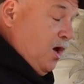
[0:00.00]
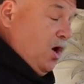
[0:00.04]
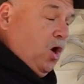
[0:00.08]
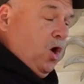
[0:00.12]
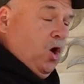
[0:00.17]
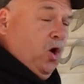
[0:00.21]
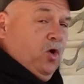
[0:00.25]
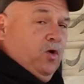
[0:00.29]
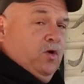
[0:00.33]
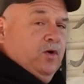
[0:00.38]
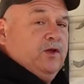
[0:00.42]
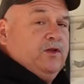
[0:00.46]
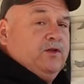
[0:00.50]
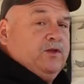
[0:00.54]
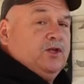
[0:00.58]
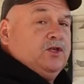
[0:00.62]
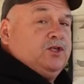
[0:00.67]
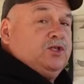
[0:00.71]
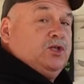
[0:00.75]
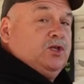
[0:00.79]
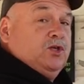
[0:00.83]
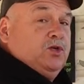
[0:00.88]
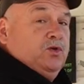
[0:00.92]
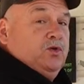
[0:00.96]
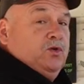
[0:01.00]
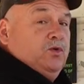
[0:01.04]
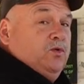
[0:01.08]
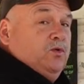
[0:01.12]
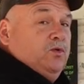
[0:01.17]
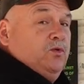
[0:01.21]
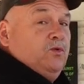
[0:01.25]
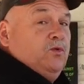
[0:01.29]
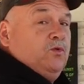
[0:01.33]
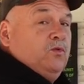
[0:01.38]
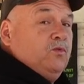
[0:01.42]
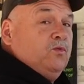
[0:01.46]
only the
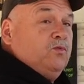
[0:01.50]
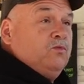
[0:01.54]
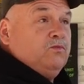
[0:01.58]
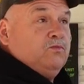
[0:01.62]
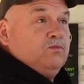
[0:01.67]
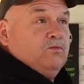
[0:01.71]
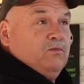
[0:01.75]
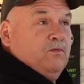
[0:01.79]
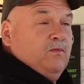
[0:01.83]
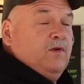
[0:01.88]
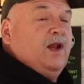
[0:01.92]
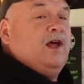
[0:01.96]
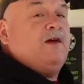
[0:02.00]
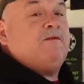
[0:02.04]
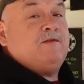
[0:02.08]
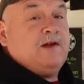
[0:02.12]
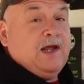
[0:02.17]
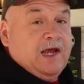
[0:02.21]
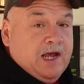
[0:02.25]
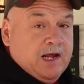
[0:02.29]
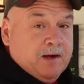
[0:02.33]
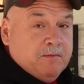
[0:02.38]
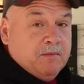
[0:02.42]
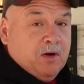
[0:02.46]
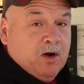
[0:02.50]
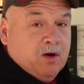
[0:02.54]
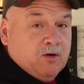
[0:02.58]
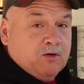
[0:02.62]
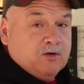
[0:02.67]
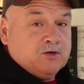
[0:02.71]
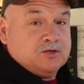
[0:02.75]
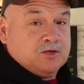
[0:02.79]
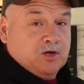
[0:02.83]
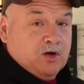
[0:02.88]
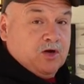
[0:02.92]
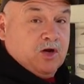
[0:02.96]
two left-hand
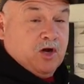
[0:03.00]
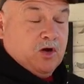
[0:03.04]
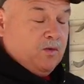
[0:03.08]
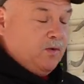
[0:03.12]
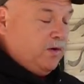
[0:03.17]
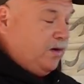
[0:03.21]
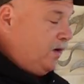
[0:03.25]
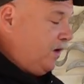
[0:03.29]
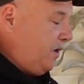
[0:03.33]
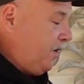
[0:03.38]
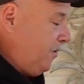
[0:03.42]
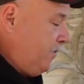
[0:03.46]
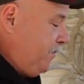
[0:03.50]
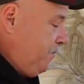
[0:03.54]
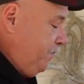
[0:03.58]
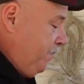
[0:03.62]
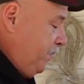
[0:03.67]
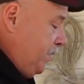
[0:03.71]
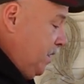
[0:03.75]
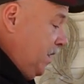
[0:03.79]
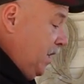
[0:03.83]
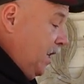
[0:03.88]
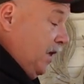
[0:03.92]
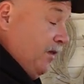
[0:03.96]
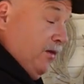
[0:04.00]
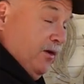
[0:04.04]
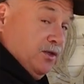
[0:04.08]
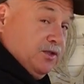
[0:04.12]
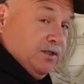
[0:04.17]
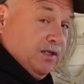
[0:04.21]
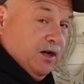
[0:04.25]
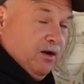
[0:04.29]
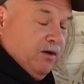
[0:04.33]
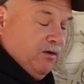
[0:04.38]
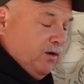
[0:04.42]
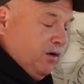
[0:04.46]
burners are going now. And they're
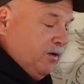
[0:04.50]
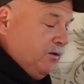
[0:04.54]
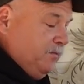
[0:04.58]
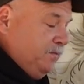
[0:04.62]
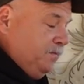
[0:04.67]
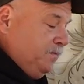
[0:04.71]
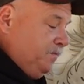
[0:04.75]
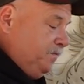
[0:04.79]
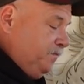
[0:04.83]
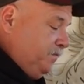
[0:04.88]
still on low.